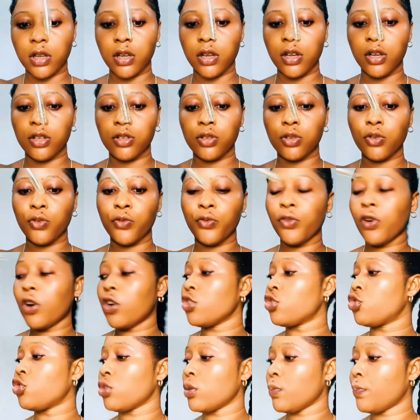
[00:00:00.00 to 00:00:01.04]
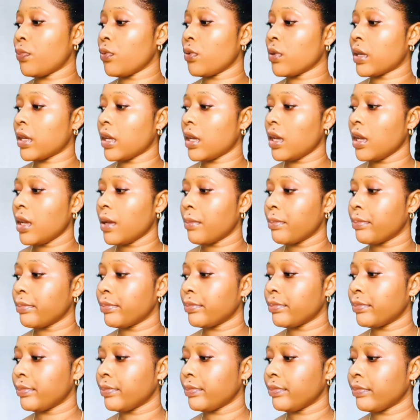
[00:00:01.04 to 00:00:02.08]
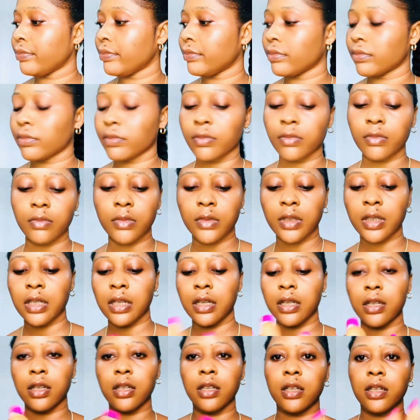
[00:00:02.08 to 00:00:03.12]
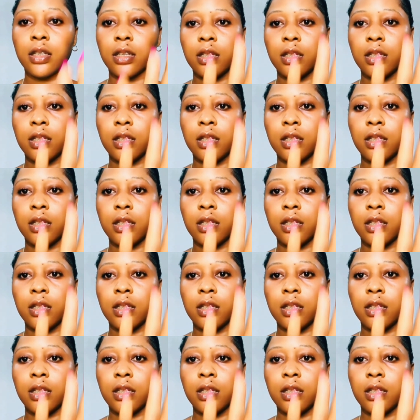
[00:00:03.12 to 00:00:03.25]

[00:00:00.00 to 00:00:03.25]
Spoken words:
so 4 drop, okay, then